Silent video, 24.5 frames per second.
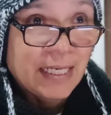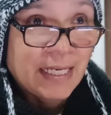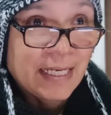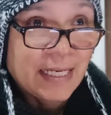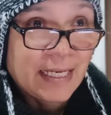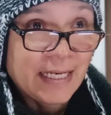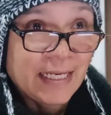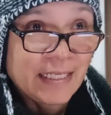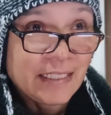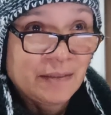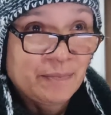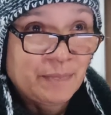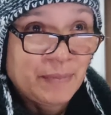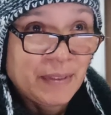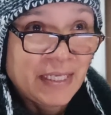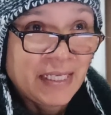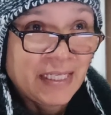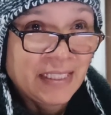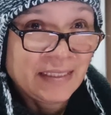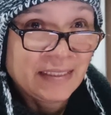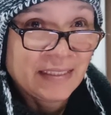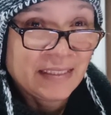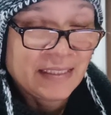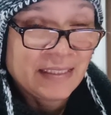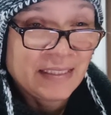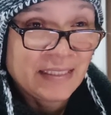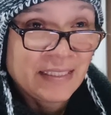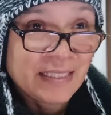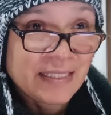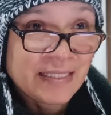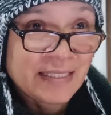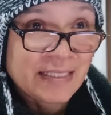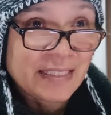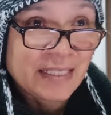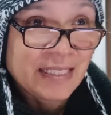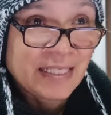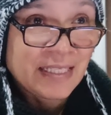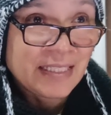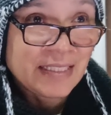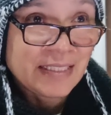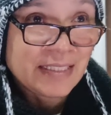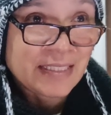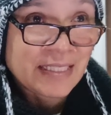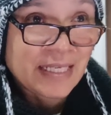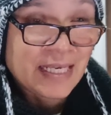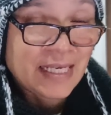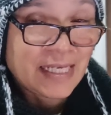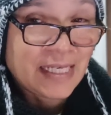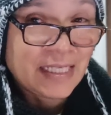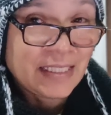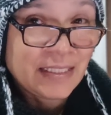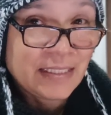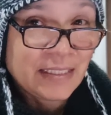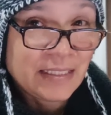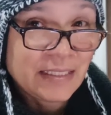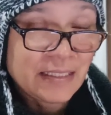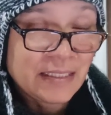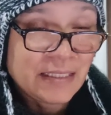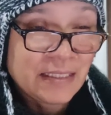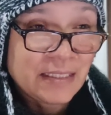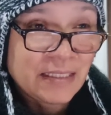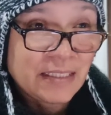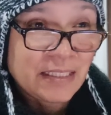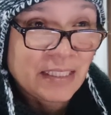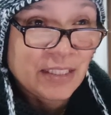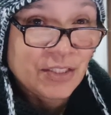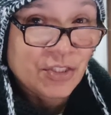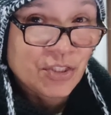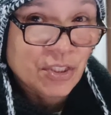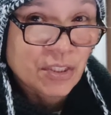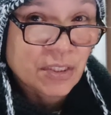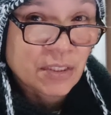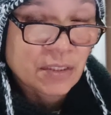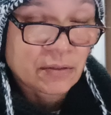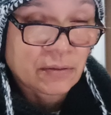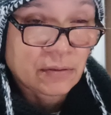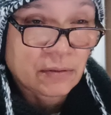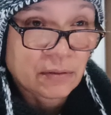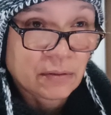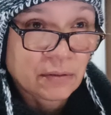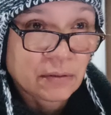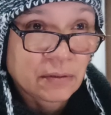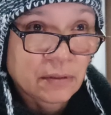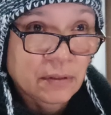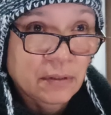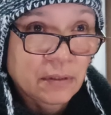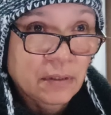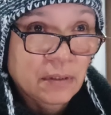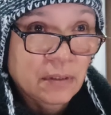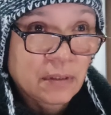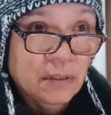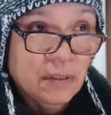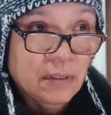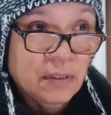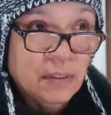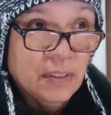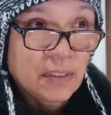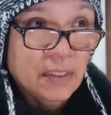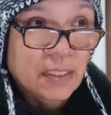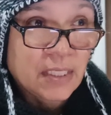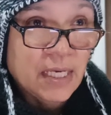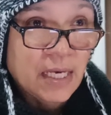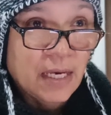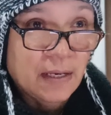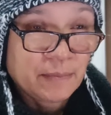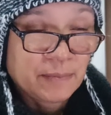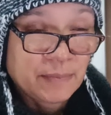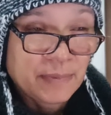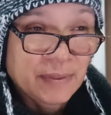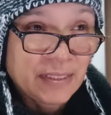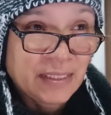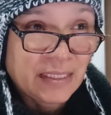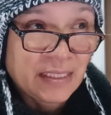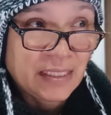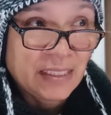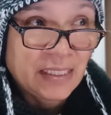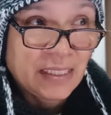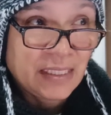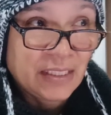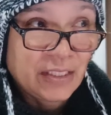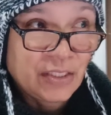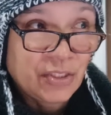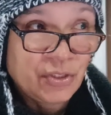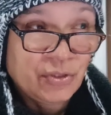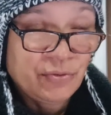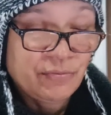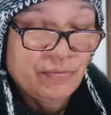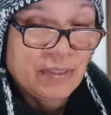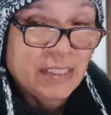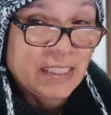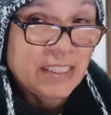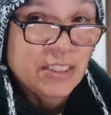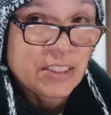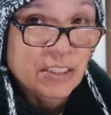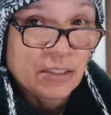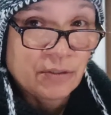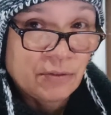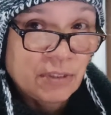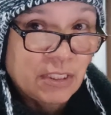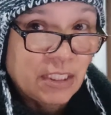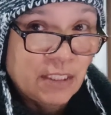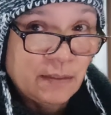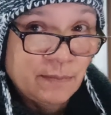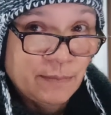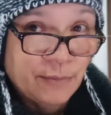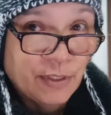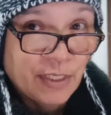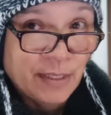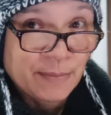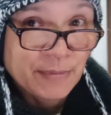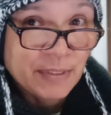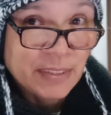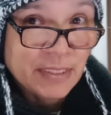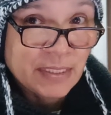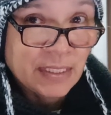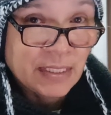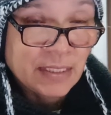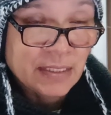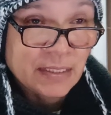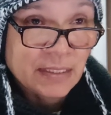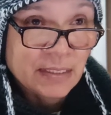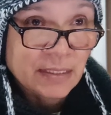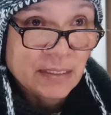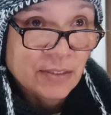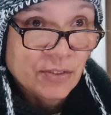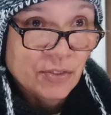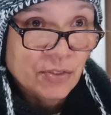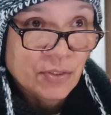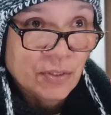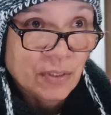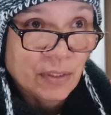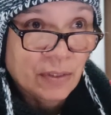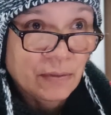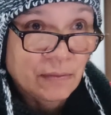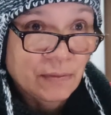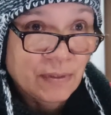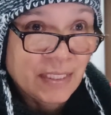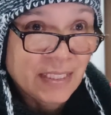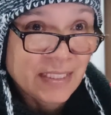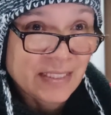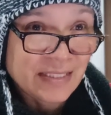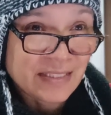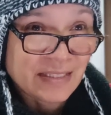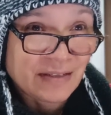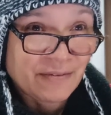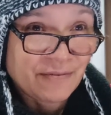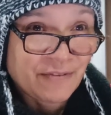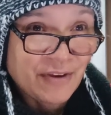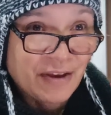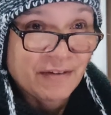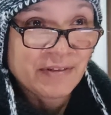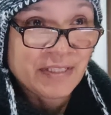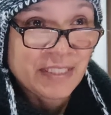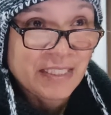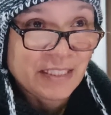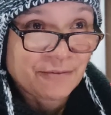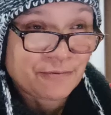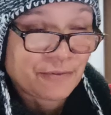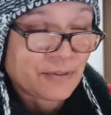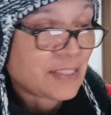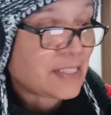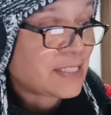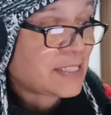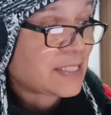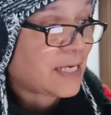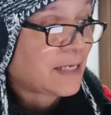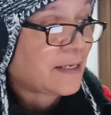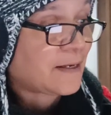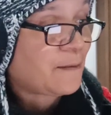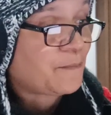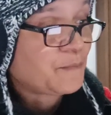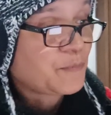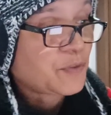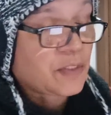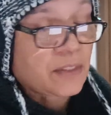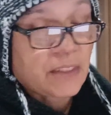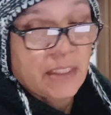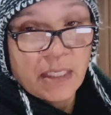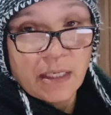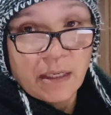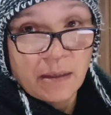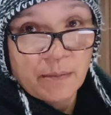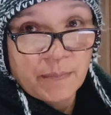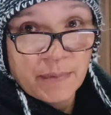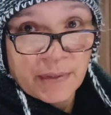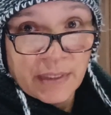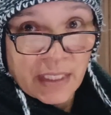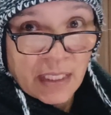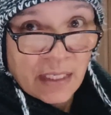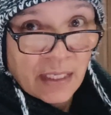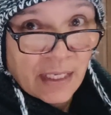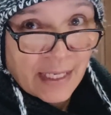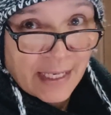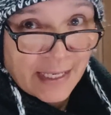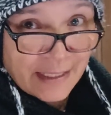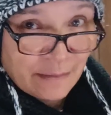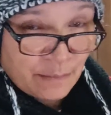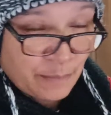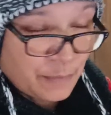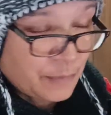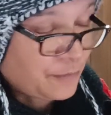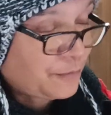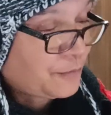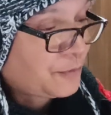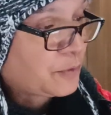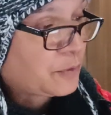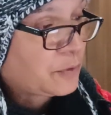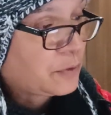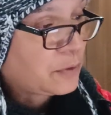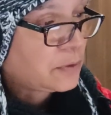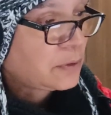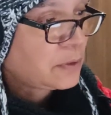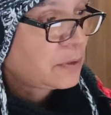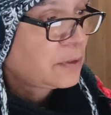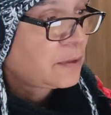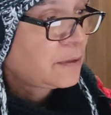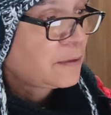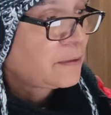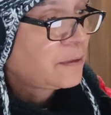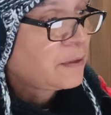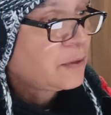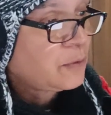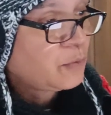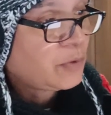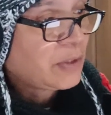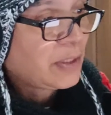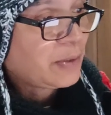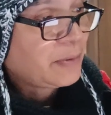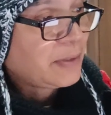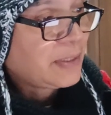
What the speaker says: And being that this is a digital company, you really don't need premises. So it's a very different setup to the company I had before, where